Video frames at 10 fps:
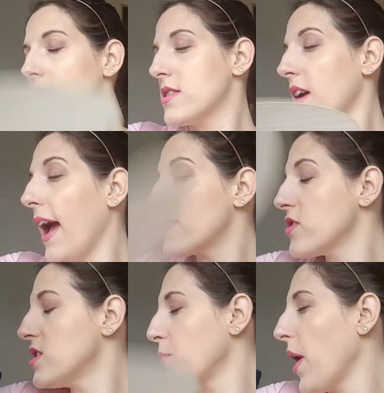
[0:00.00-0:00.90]
That's
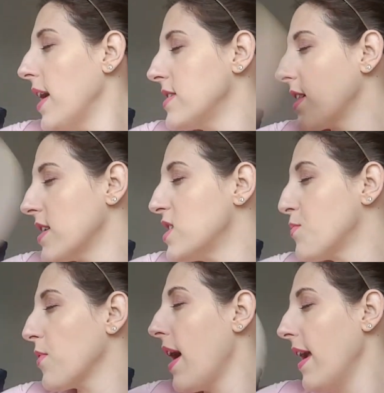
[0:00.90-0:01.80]
actually surprising. The
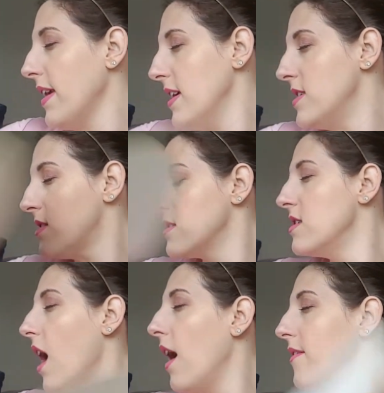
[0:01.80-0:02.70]
spray is
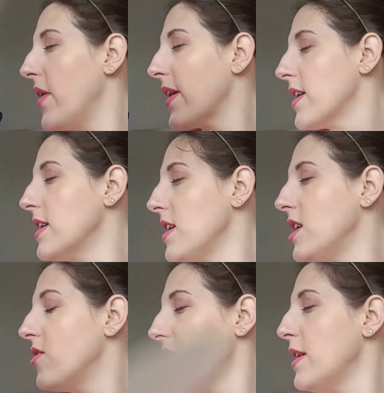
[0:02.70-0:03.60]
not very
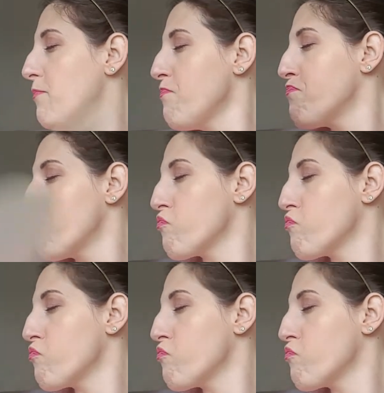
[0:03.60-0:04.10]
even